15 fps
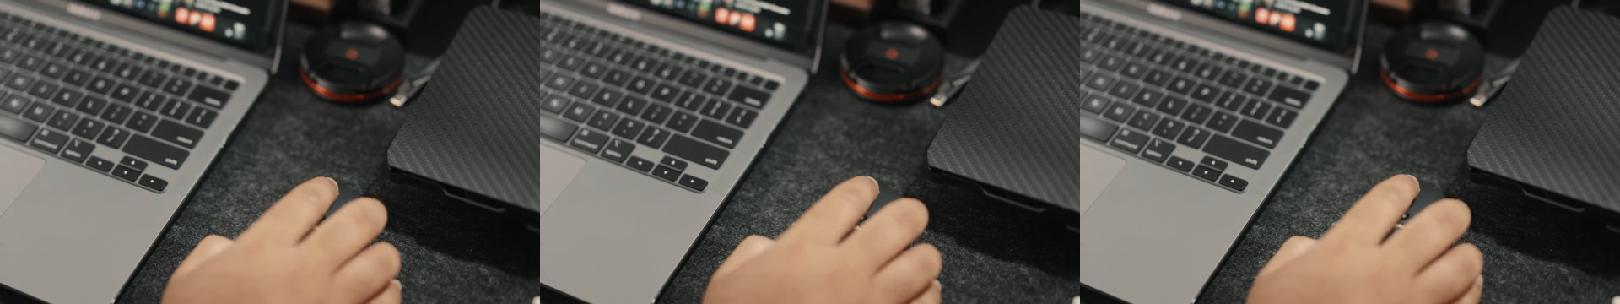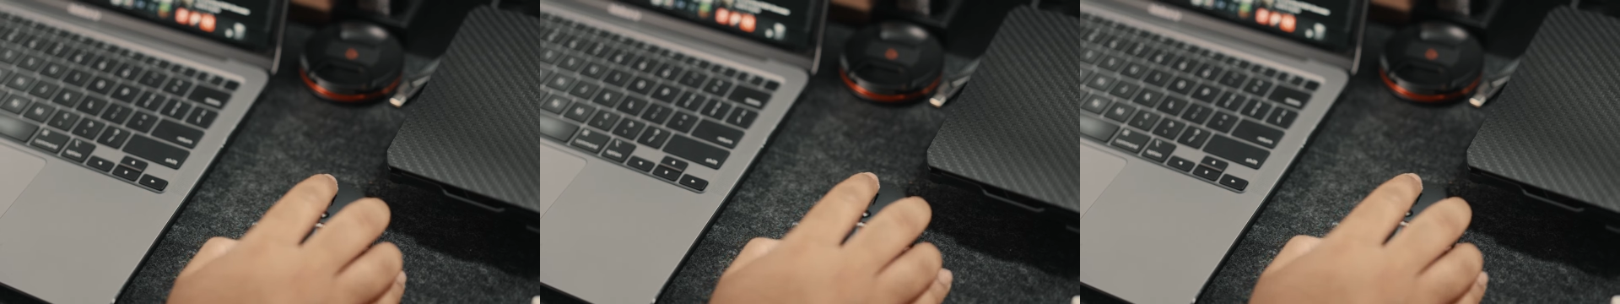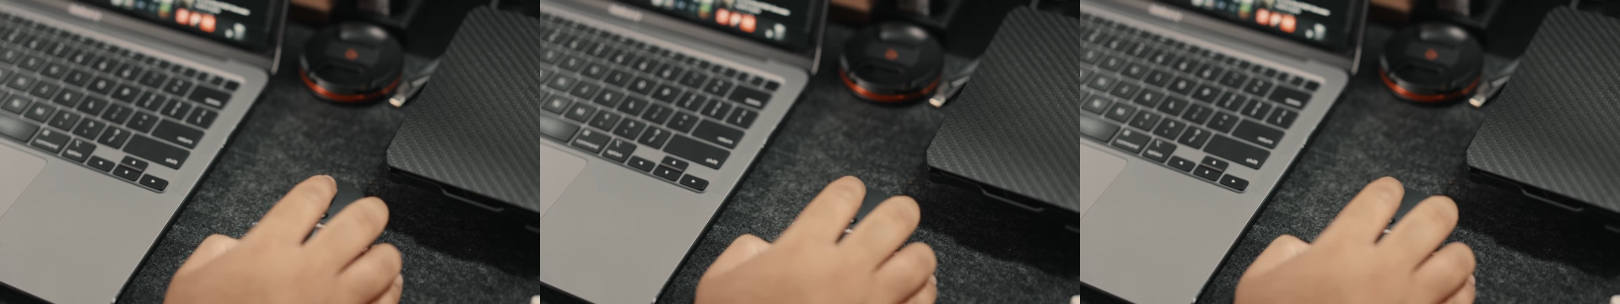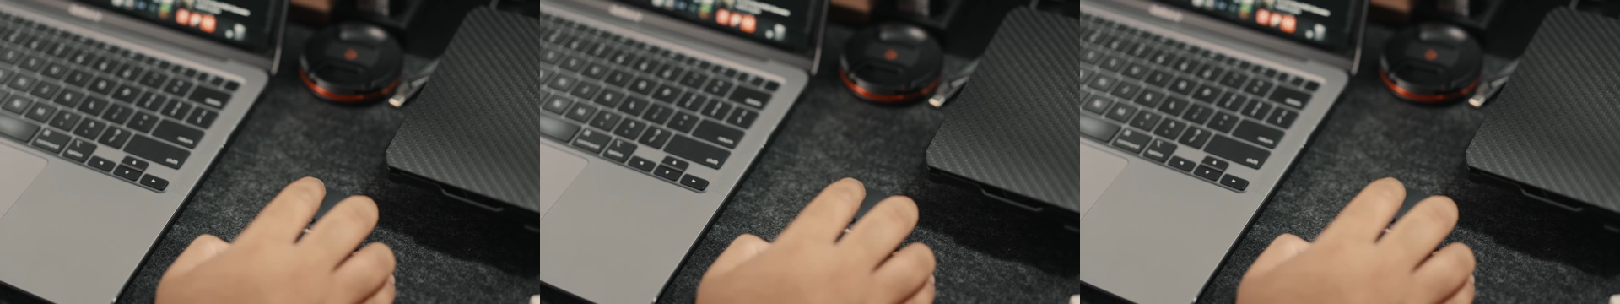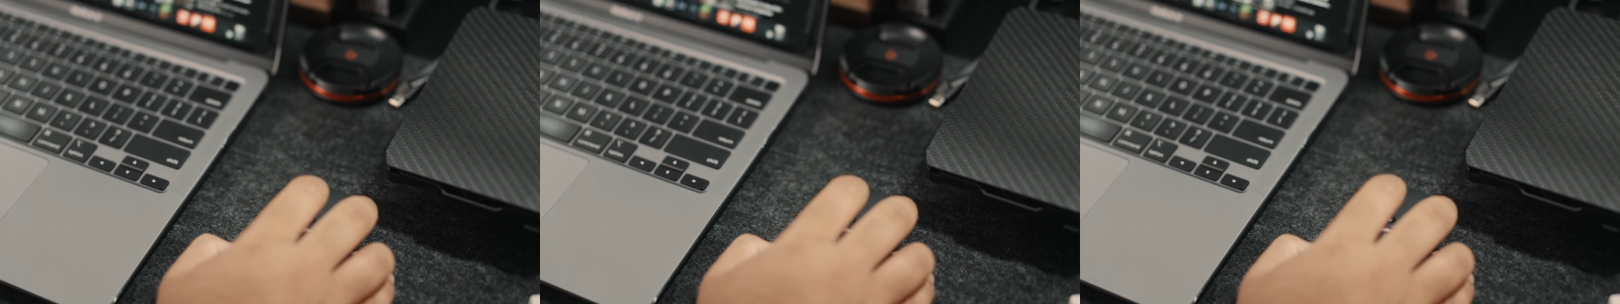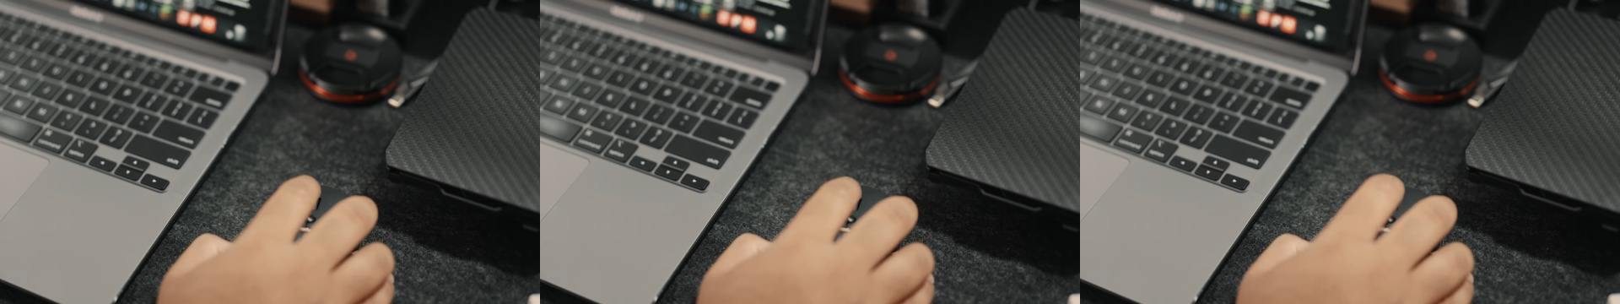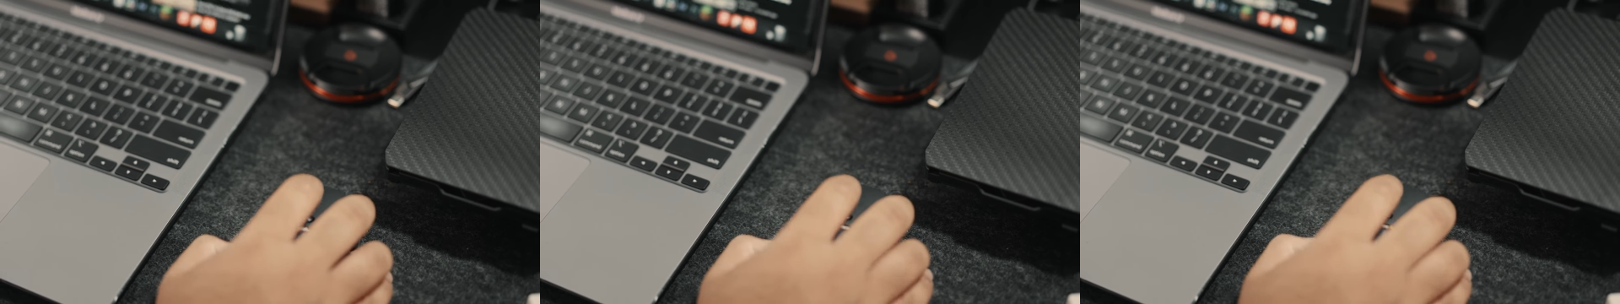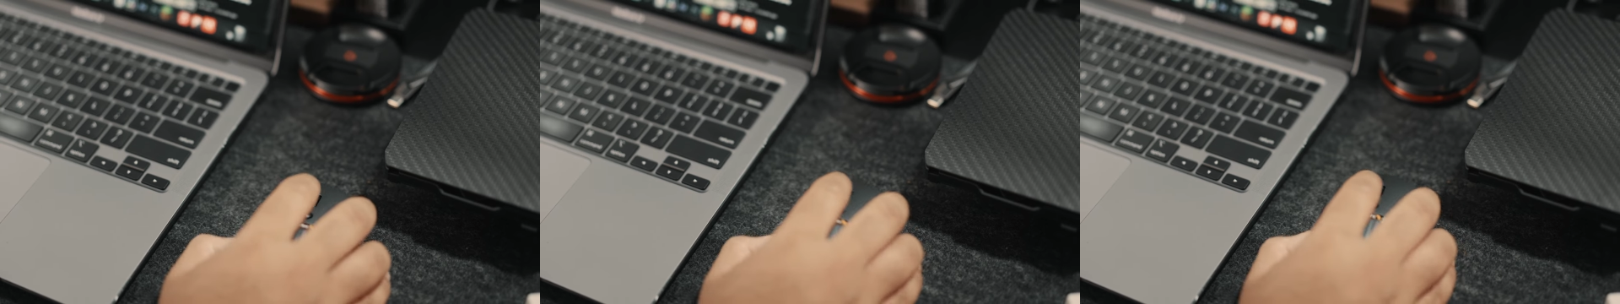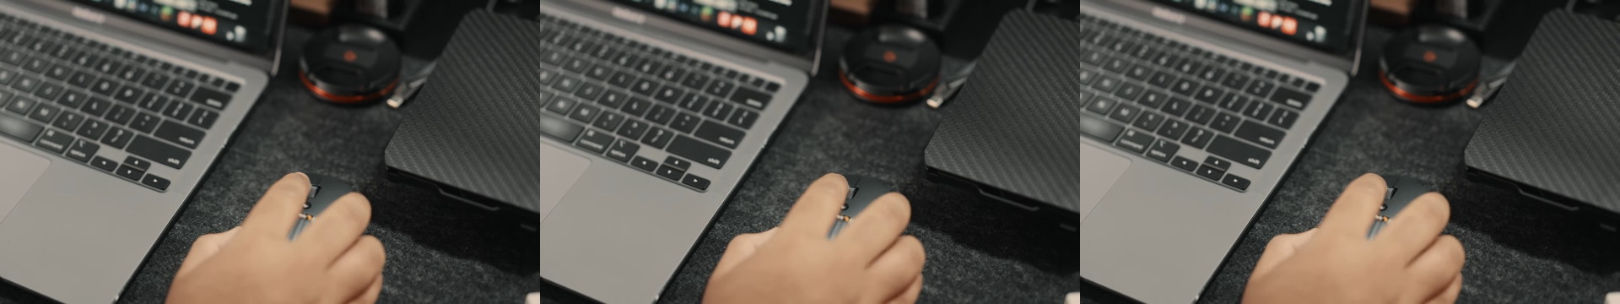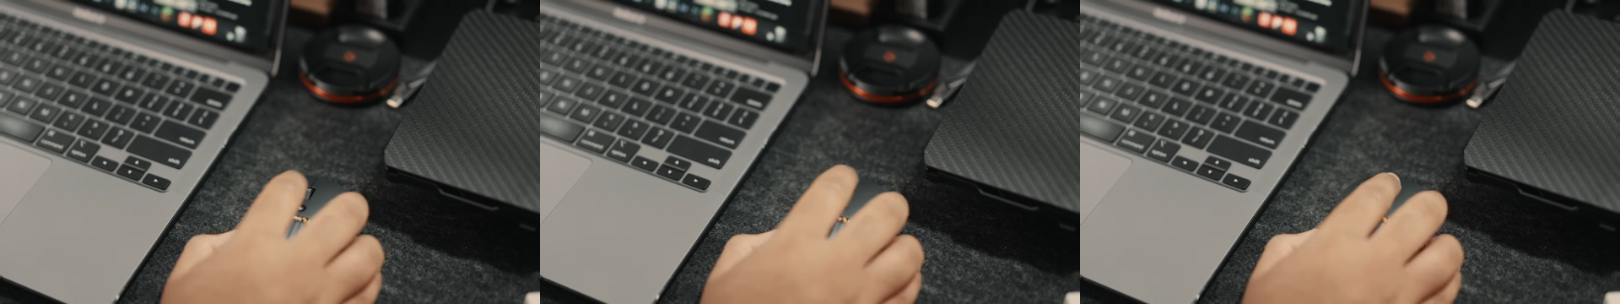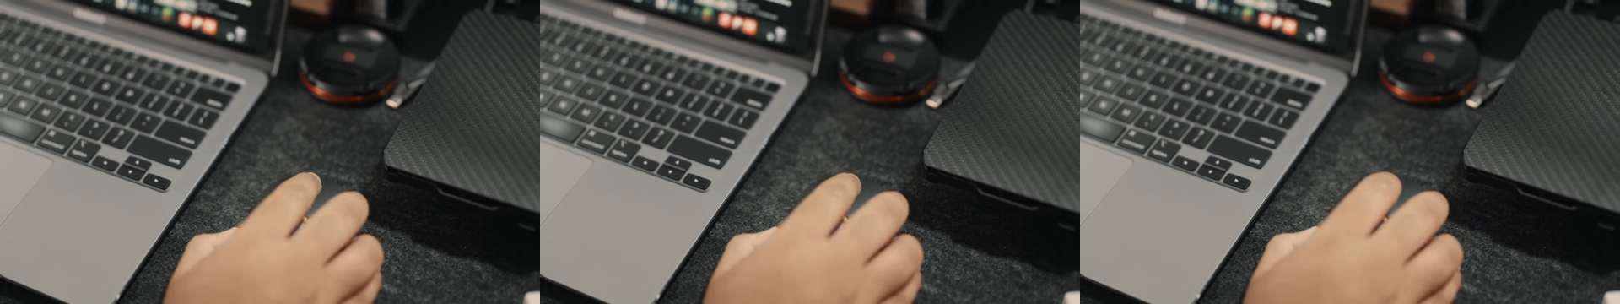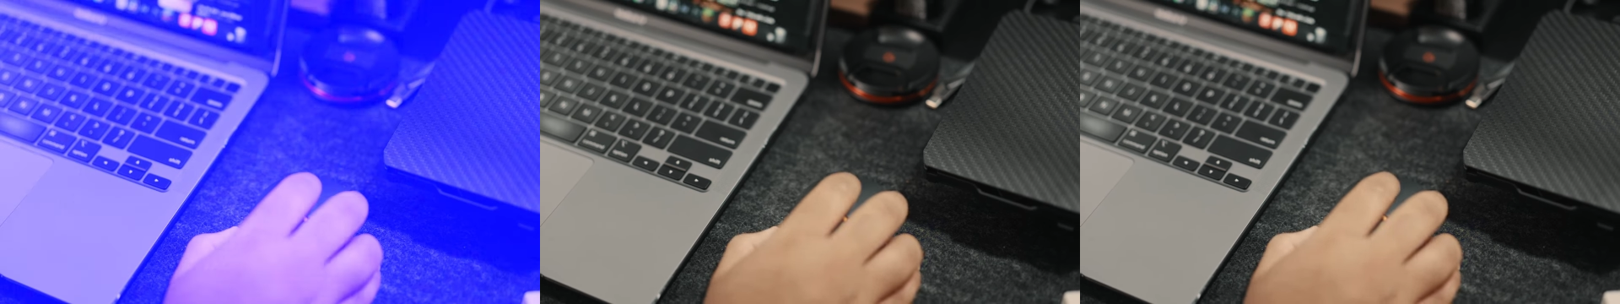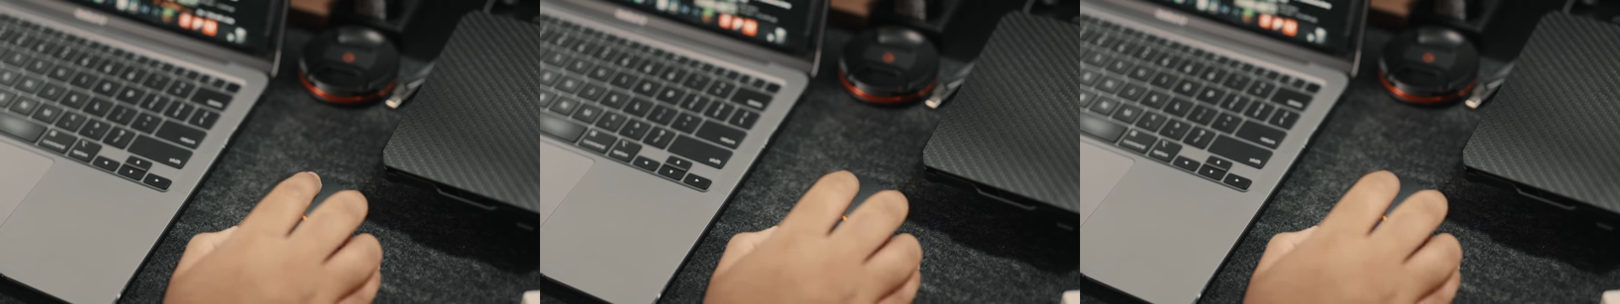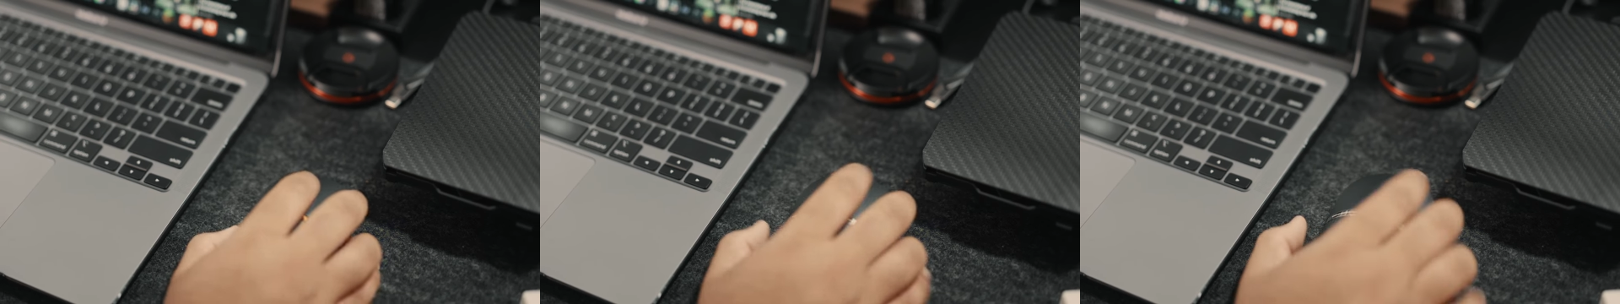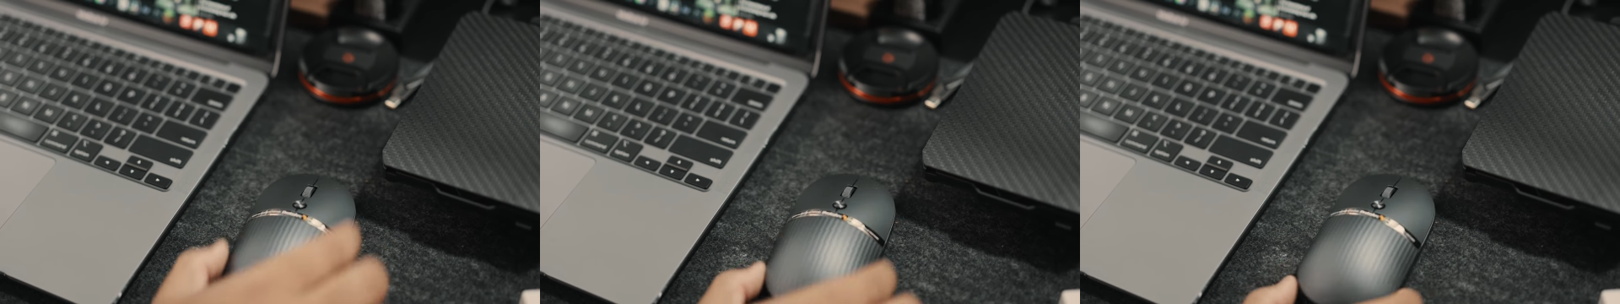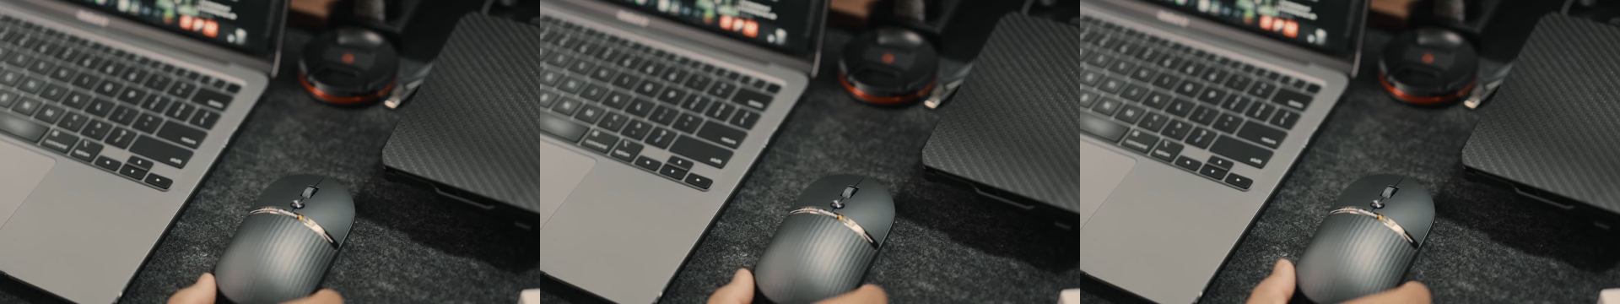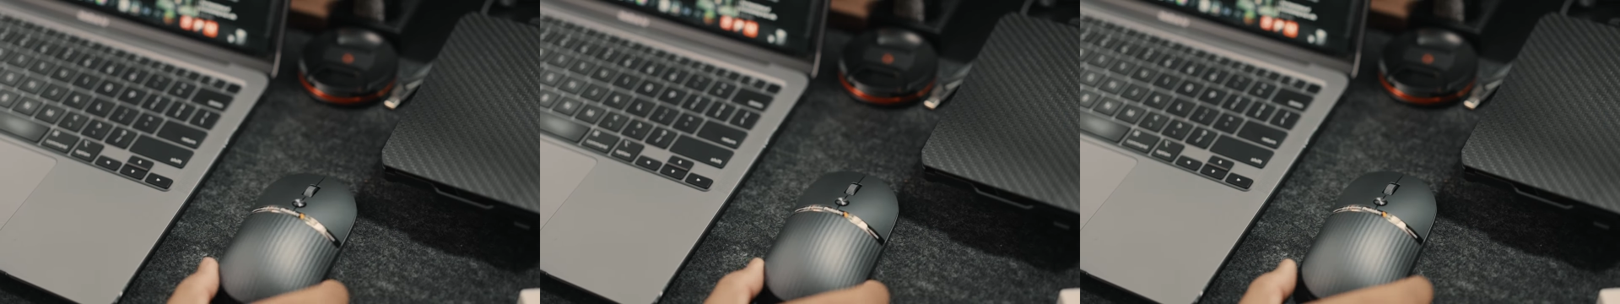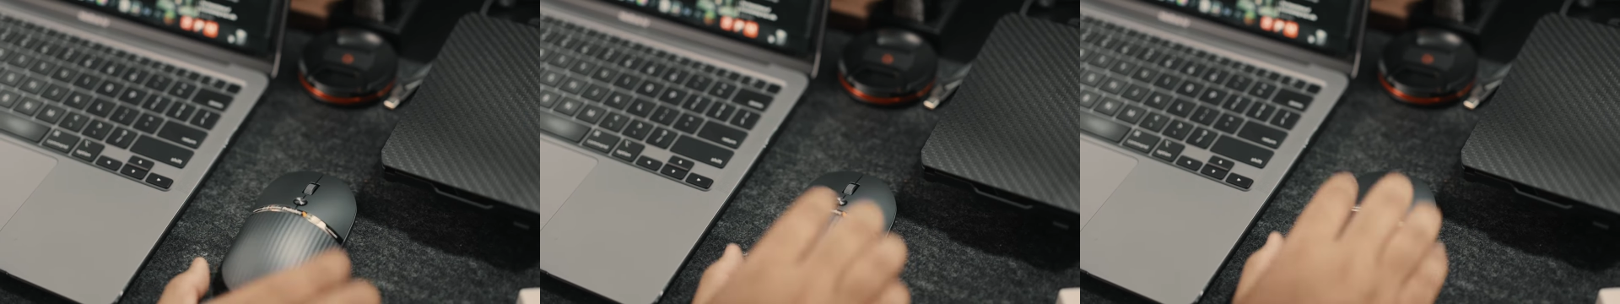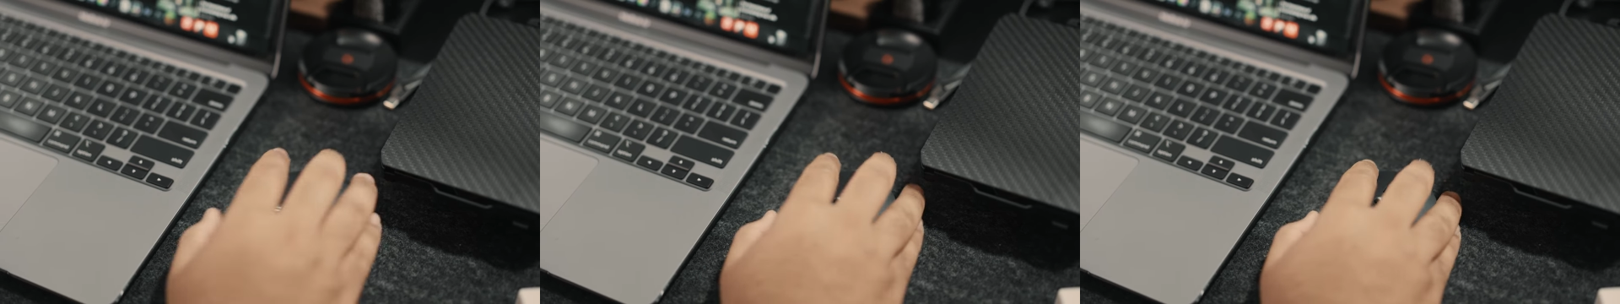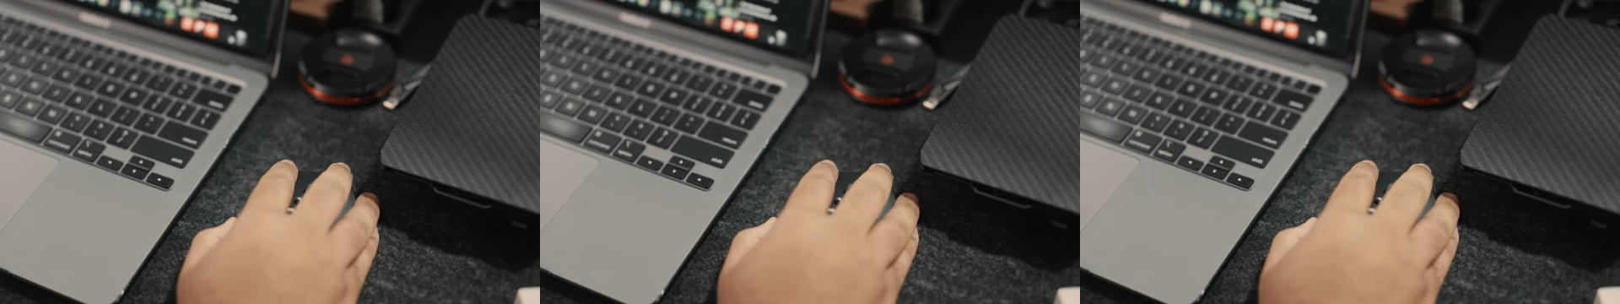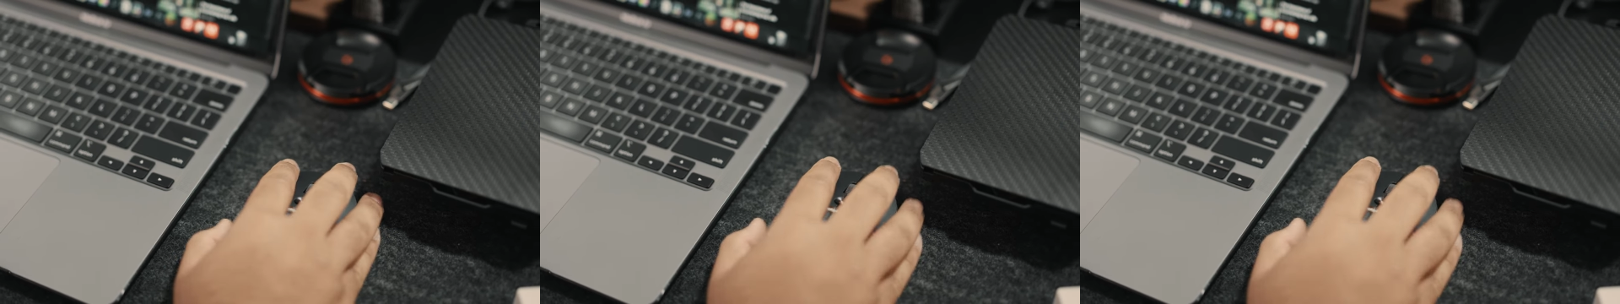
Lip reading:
Nobody's mouth can be seen.